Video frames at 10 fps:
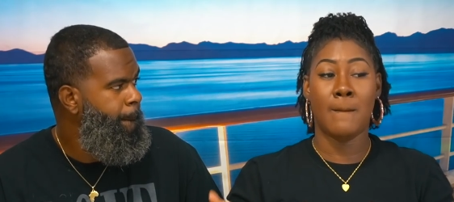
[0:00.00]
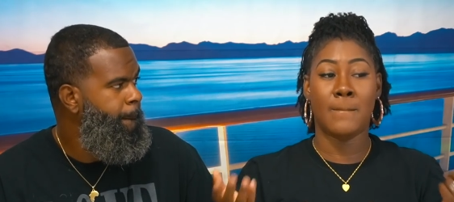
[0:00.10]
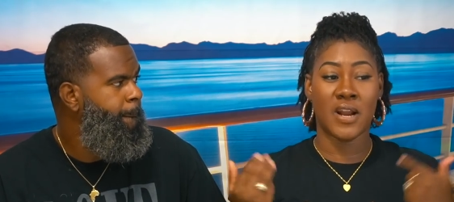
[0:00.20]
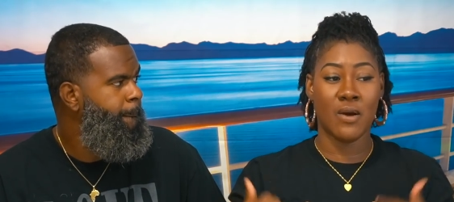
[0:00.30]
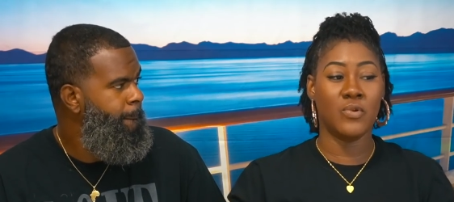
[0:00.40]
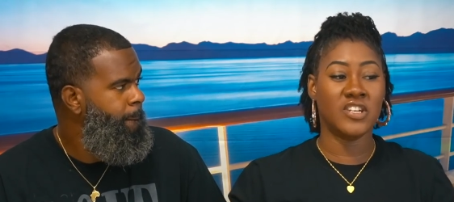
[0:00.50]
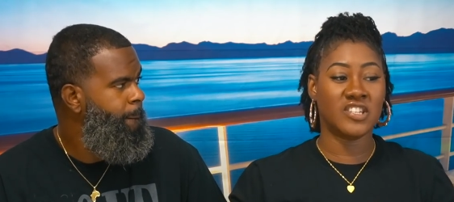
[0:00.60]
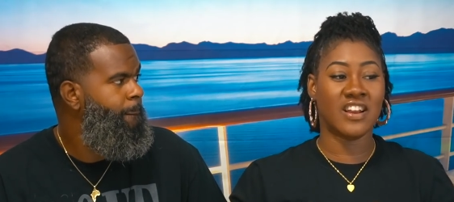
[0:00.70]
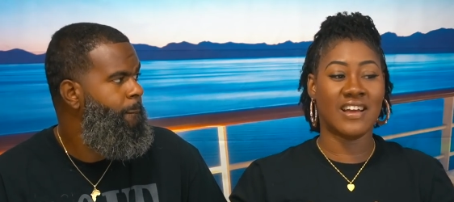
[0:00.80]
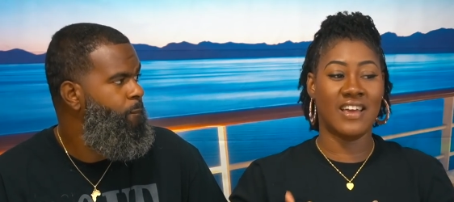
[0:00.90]
Speaker 1: but I
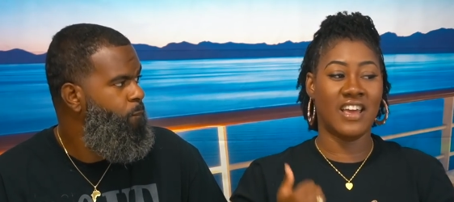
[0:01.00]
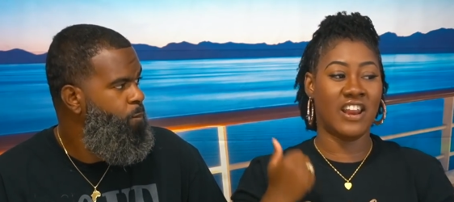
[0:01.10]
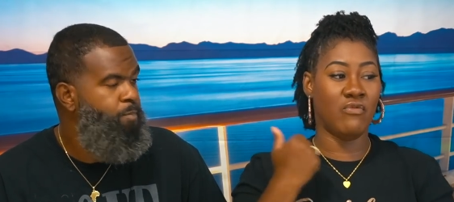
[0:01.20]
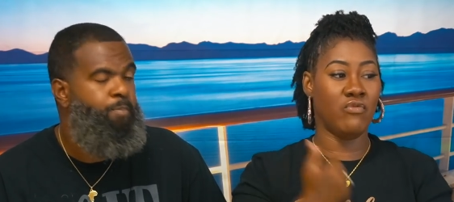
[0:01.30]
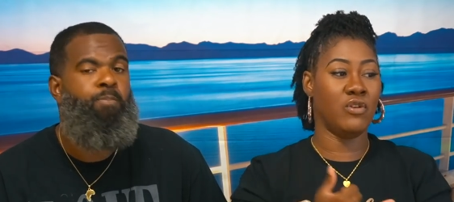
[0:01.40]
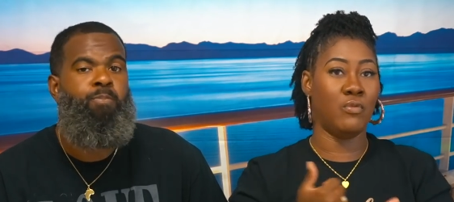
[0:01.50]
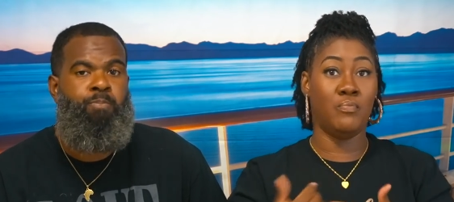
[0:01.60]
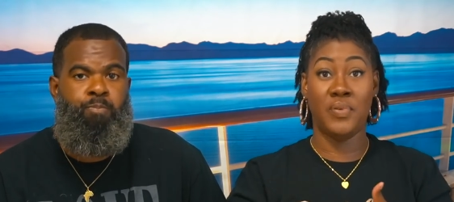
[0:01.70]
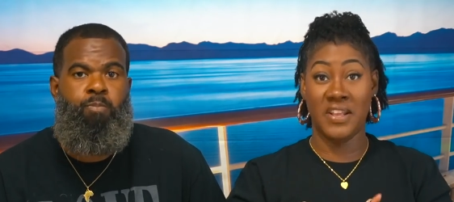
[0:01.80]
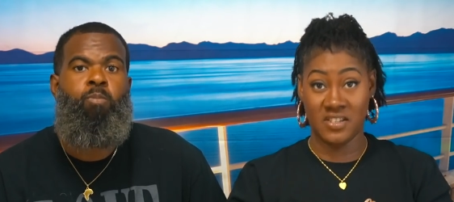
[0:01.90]
wish that I had a real
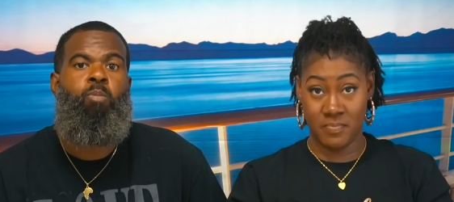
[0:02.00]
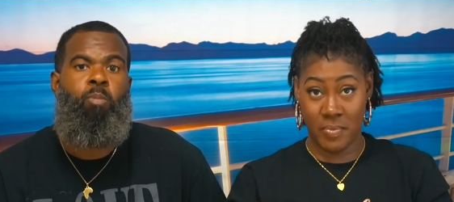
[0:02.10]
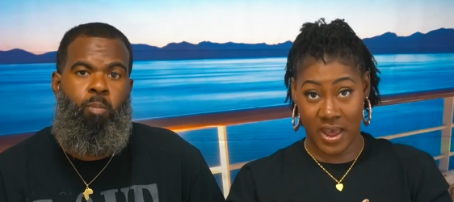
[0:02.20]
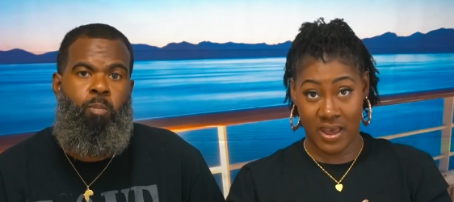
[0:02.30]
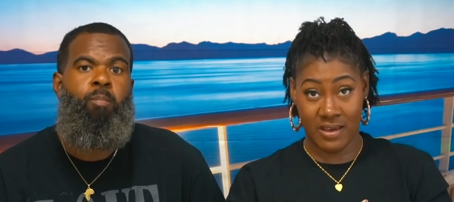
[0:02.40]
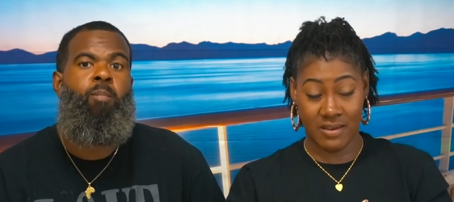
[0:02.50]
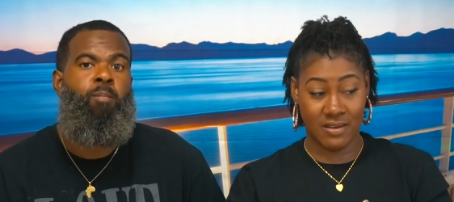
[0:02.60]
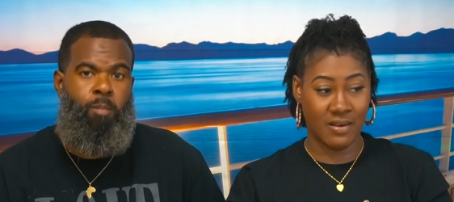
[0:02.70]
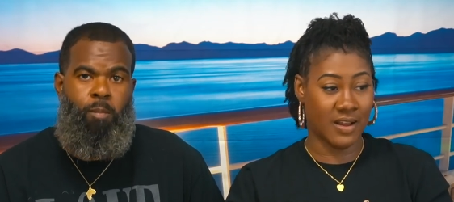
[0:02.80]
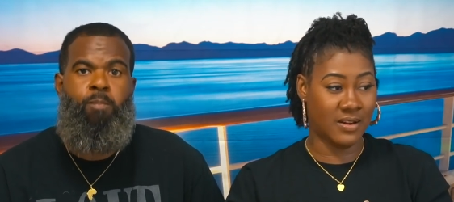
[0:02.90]
beach bag.
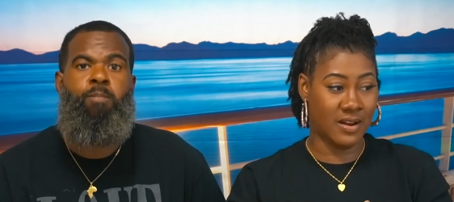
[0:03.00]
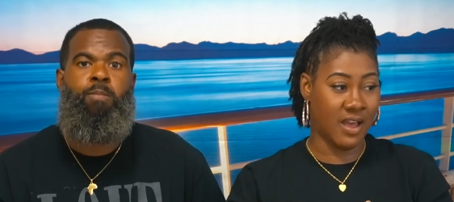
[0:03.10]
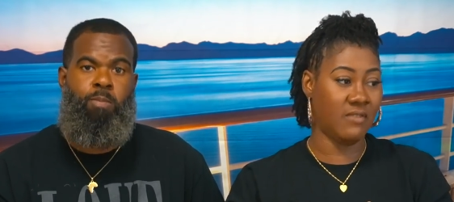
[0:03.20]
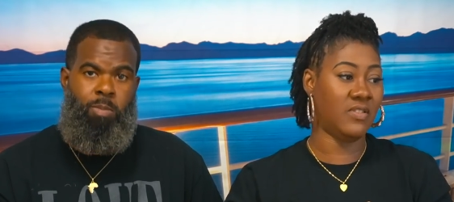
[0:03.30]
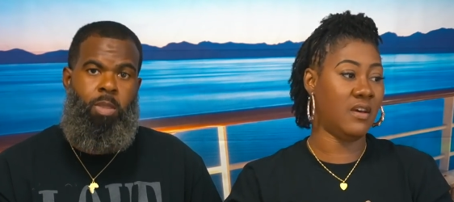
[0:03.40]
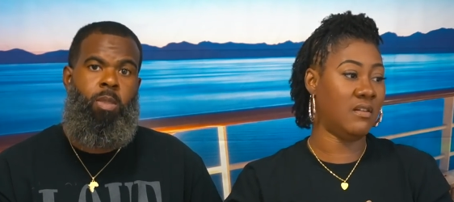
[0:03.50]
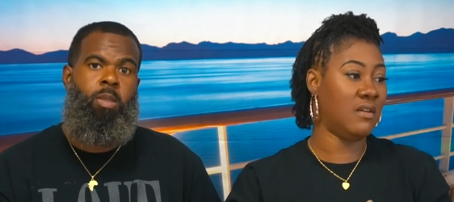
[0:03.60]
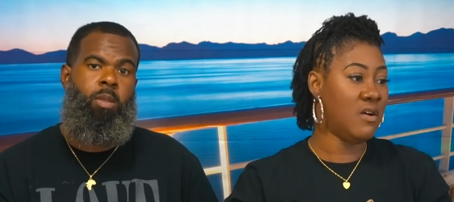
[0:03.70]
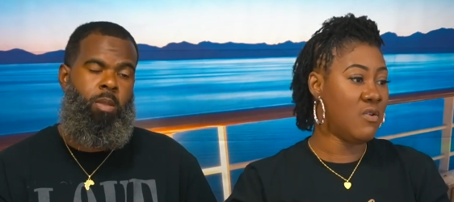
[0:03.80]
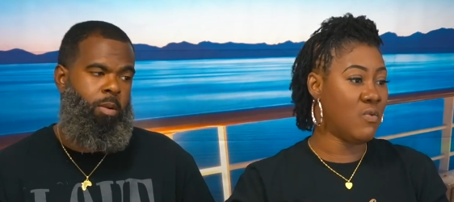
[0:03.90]
I didn't have that
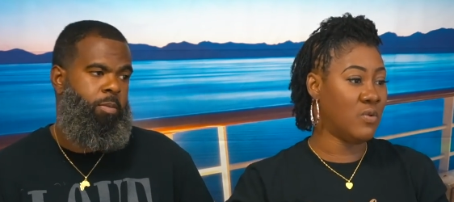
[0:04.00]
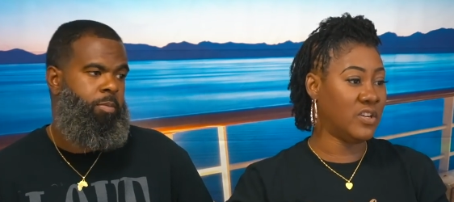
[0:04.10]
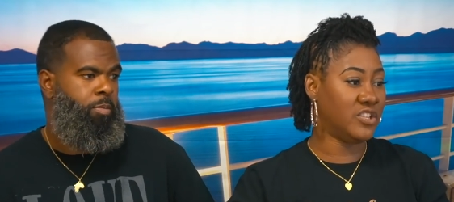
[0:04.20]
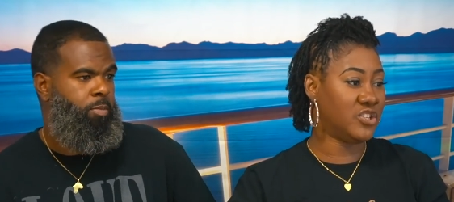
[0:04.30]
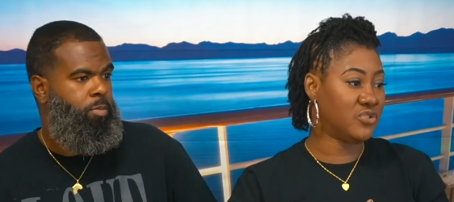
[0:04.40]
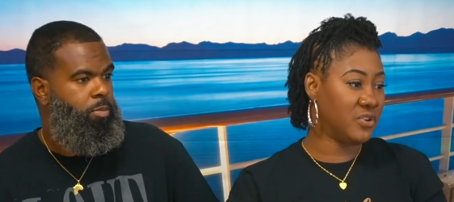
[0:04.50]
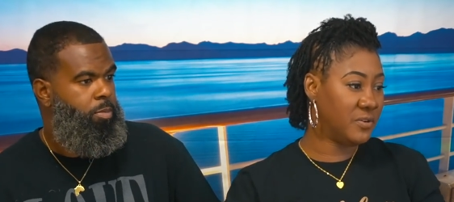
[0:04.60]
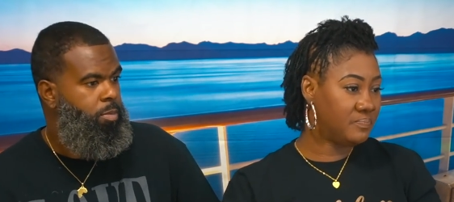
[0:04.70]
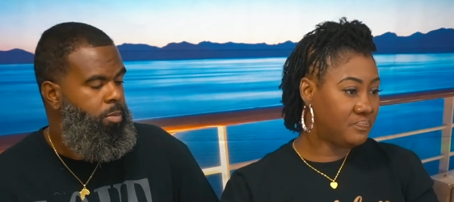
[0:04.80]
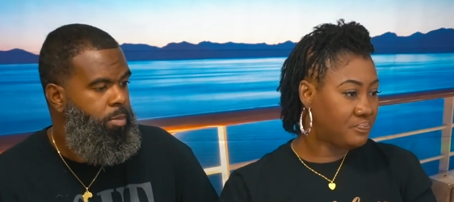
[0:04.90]
on this
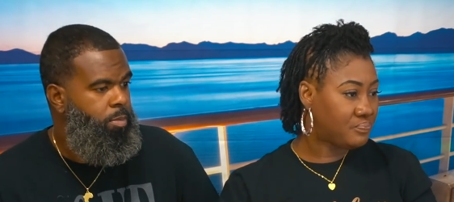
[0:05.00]
trip.